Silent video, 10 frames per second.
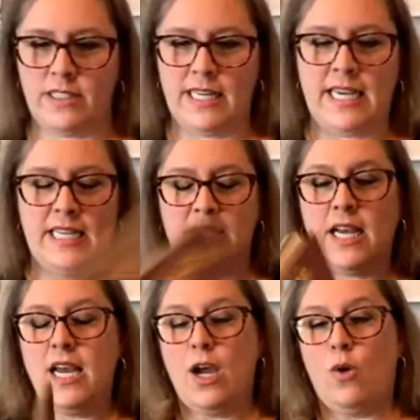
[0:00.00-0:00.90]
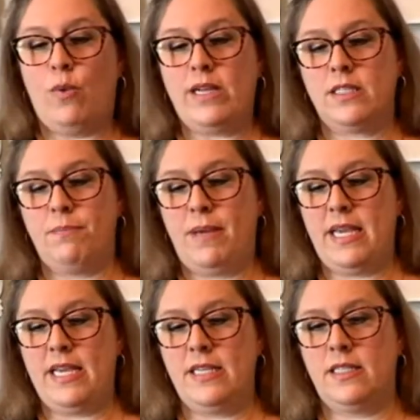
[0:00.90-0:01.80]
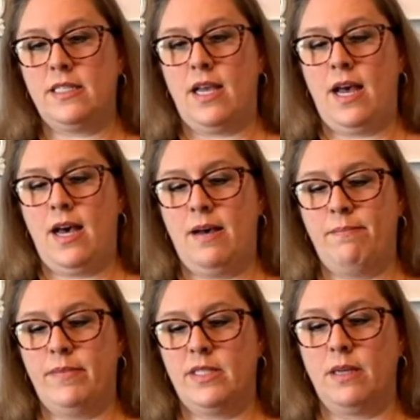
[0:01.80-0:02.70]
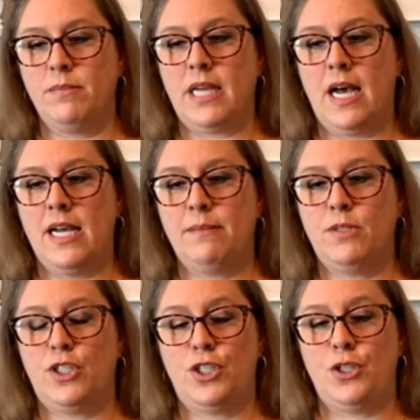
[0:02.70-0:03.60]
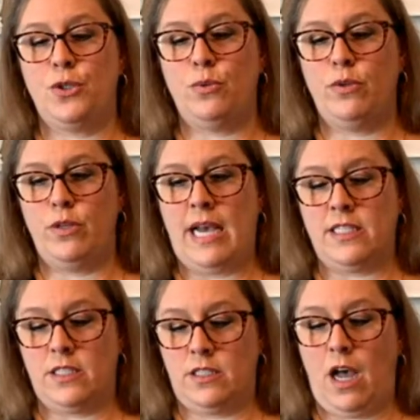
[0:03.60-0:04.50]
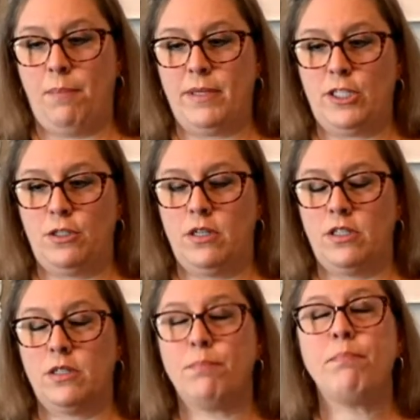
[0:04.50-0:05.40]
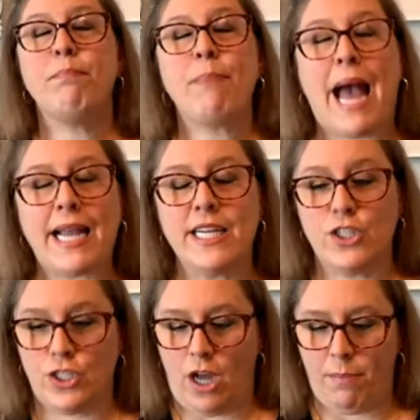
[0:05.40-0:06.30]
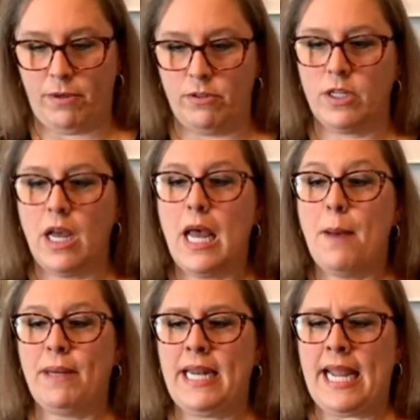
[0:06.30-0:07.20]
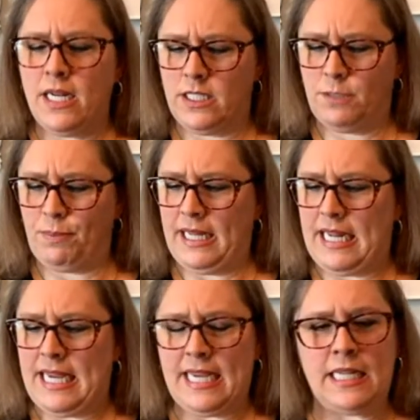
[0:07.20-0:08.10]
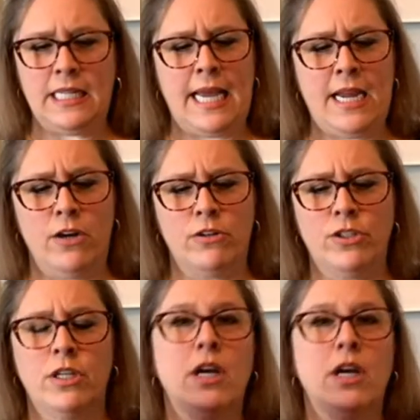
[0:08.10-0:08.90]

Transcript: these recipes um, sometimes to as toppage package toppers. Banana split eclairs.